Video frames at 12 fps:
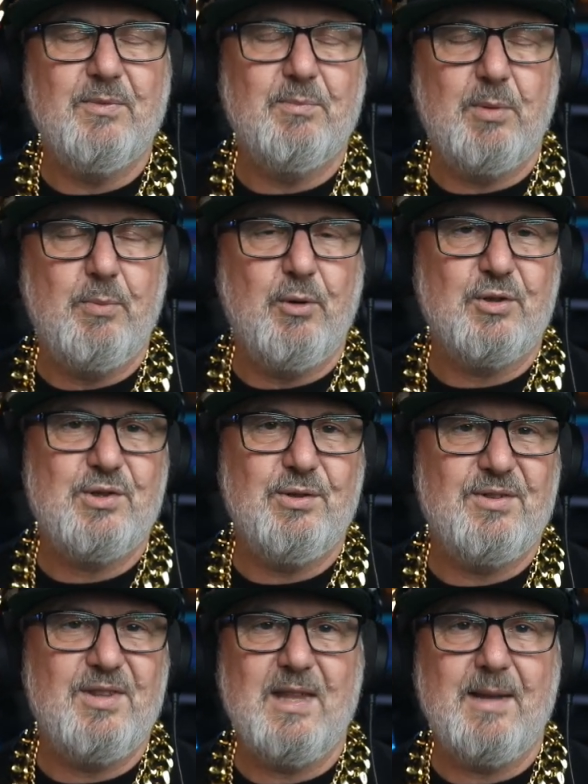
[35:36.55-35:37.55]

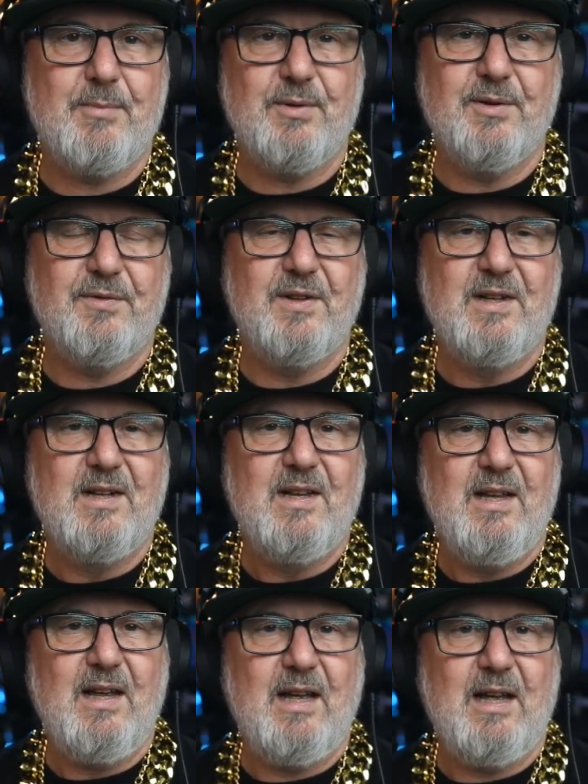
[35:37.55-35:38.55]
proportional to the number of
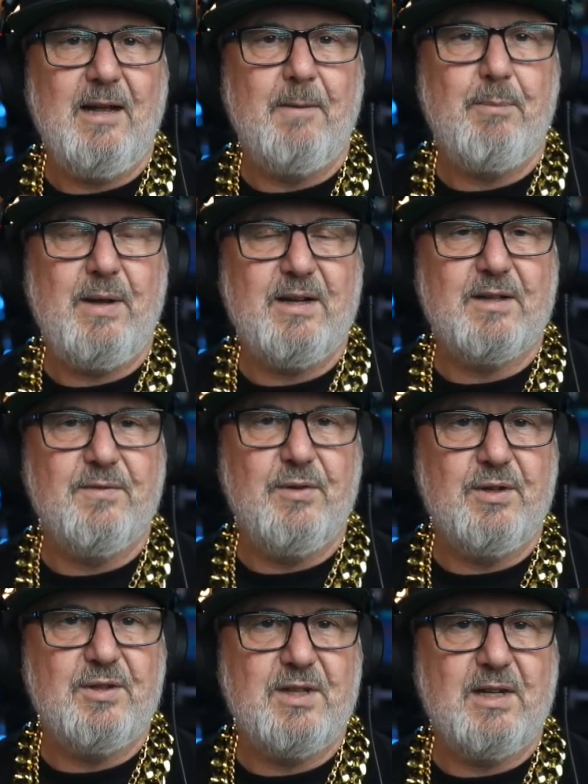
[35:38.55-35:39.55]
power
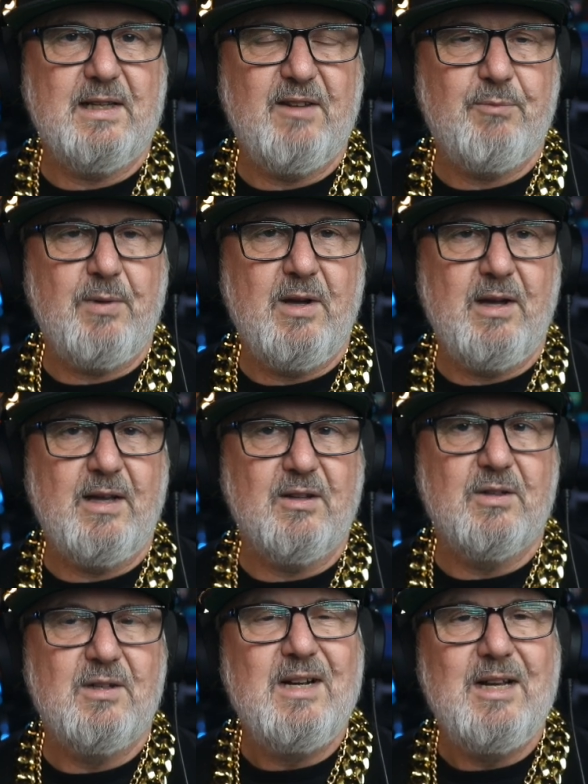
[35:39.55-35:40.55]
converters that are left behind.